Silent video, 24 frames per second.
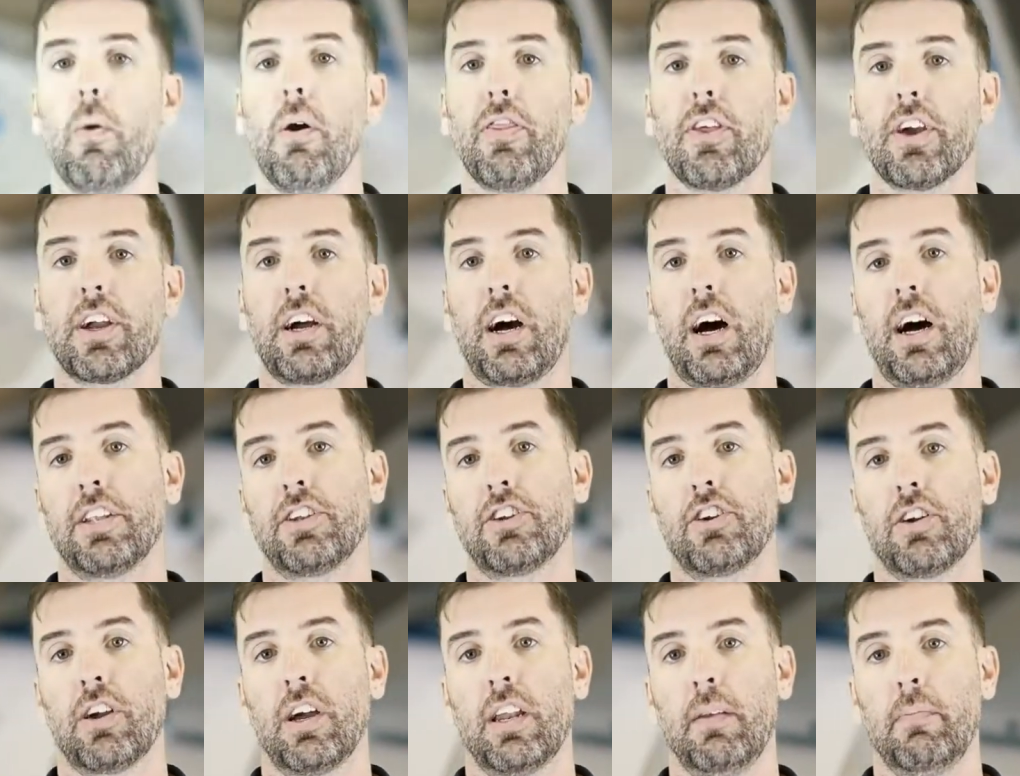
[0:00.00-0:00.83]
the
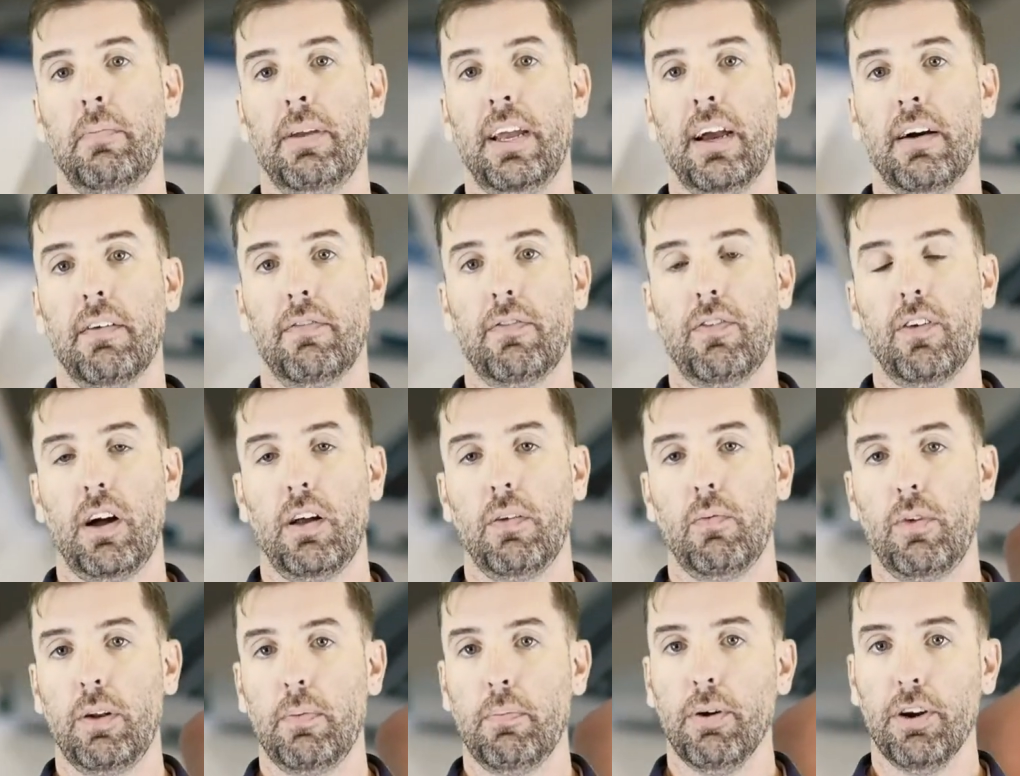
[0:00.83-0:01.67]
costs are going to be up
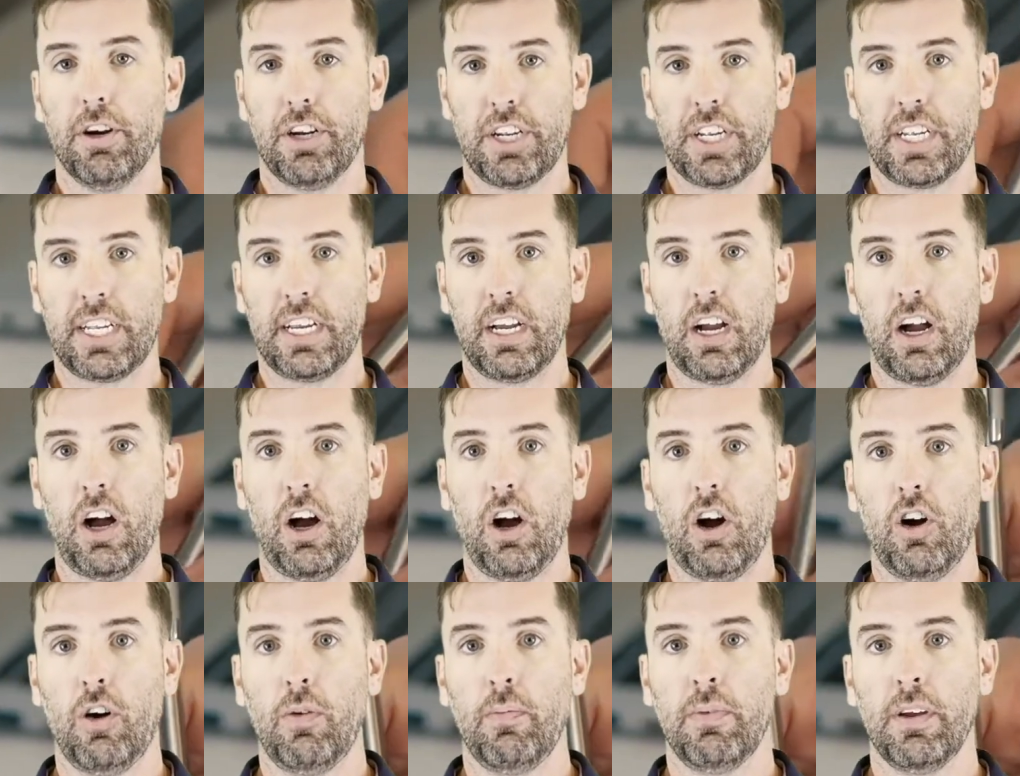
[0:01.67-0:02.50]
front when purchasing a
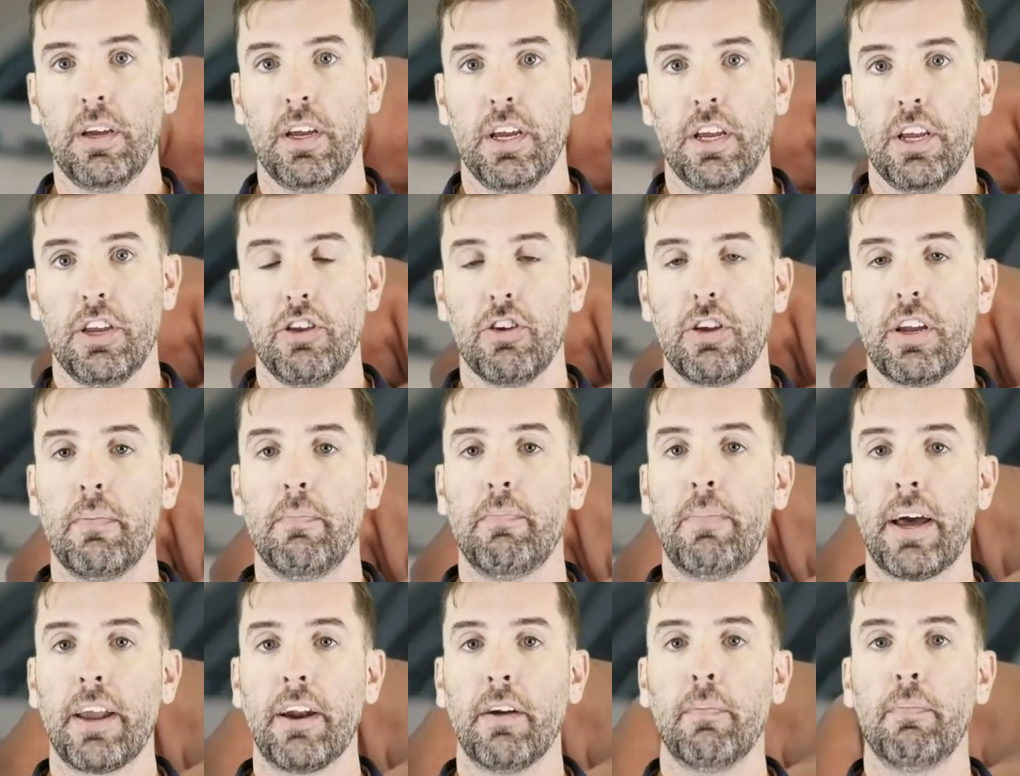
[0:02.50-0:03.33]
home, you can
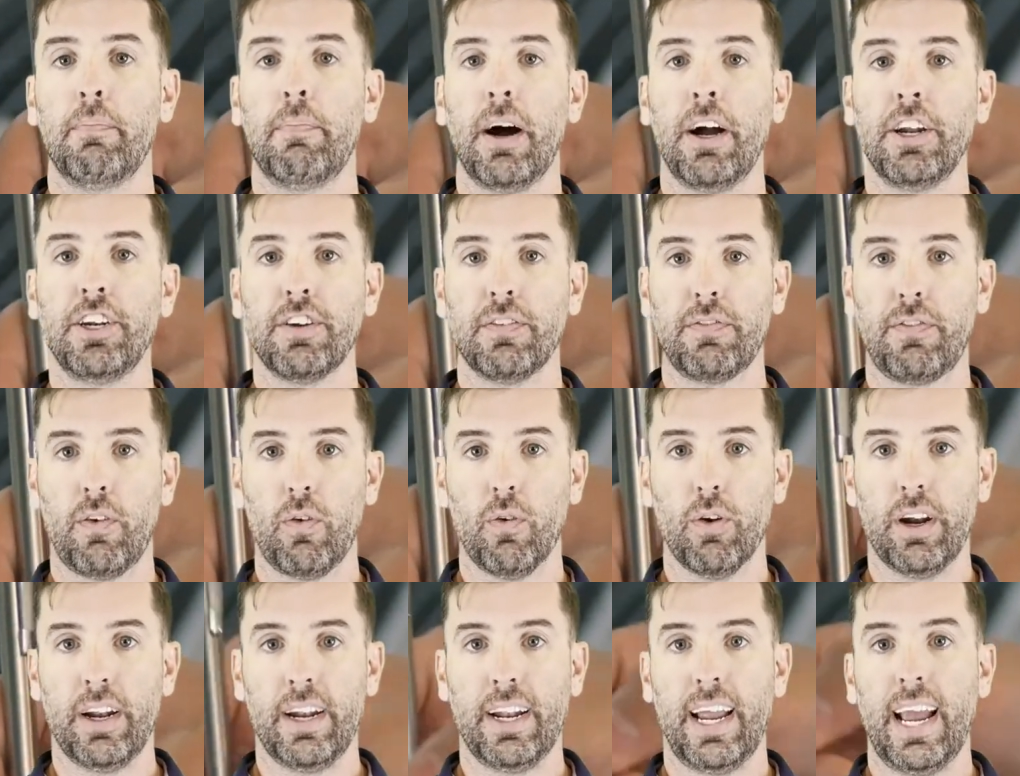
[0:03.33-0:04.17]
better budget
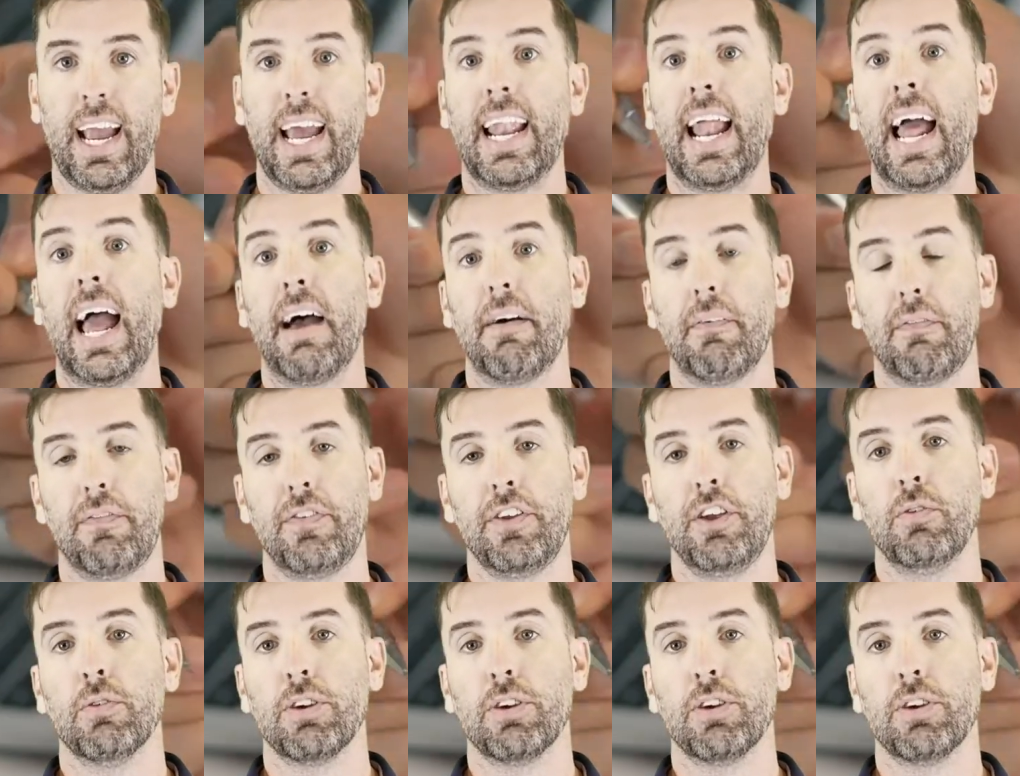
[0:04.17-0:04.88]
for it and have fewer